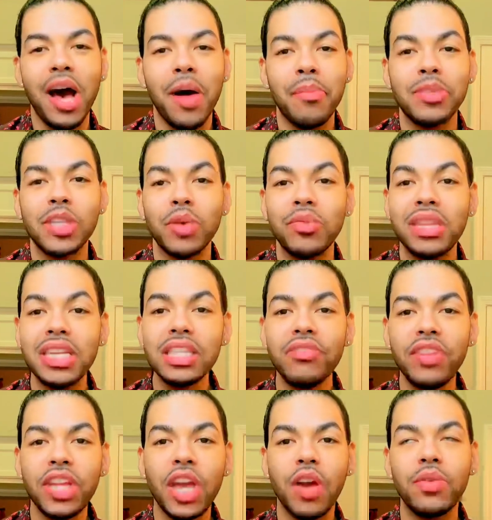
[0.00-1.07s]
So this
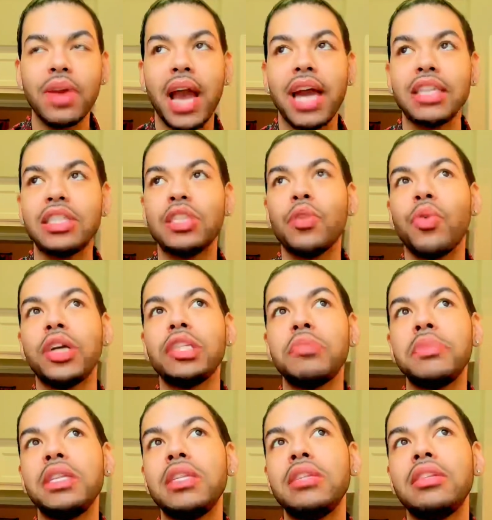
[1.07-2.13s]
video, you guys, is going to
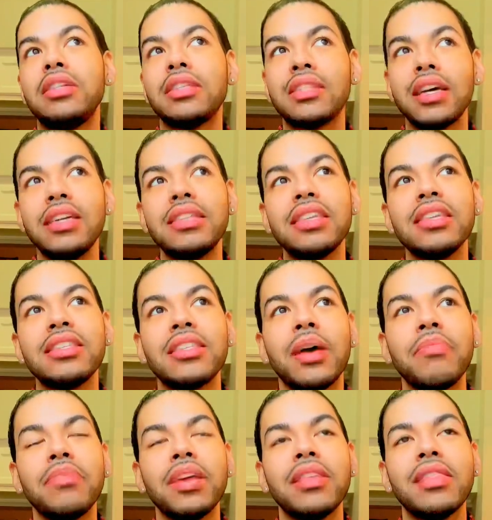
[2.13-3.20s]
be discussing
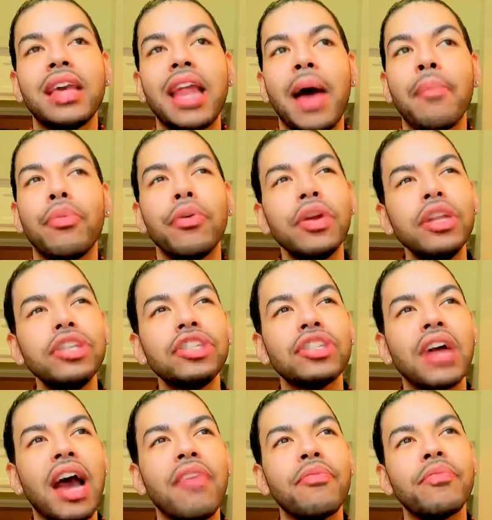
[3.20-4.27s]
something that I'm pretty
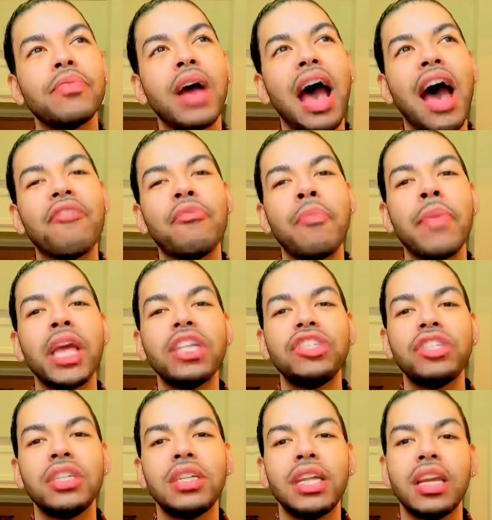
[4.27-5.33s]
sure I've
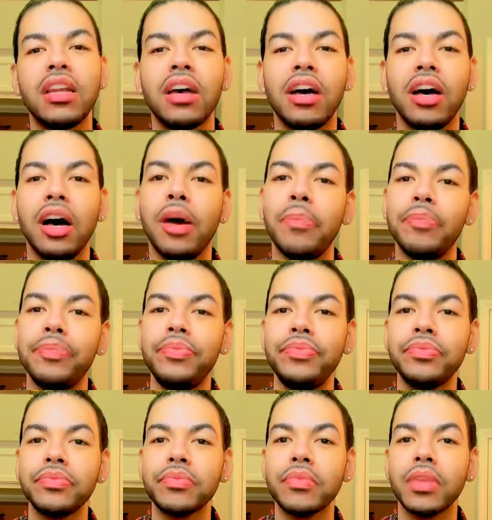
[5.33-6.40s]
mentioned in
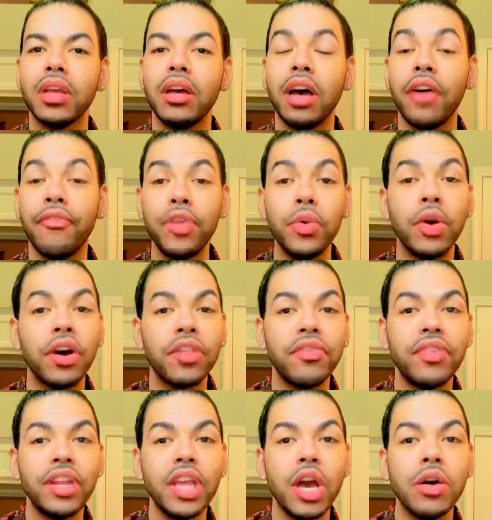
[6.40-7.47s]
a few other
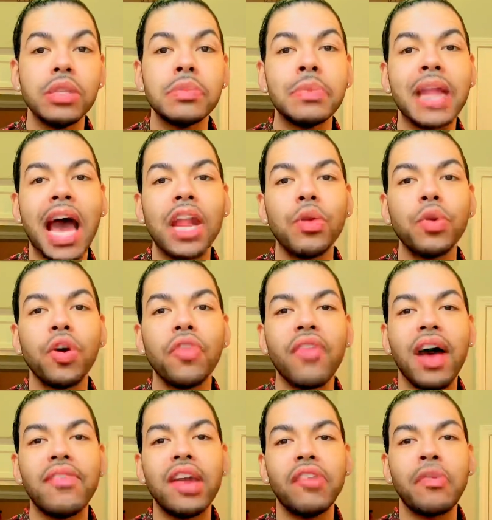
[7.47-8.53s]
videos, but I don't know if
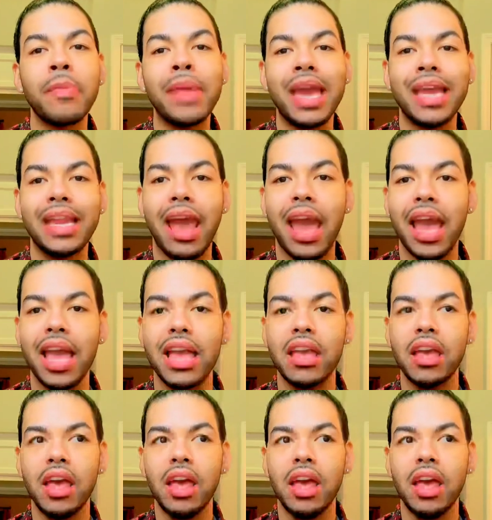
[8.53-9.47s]
I've ever made a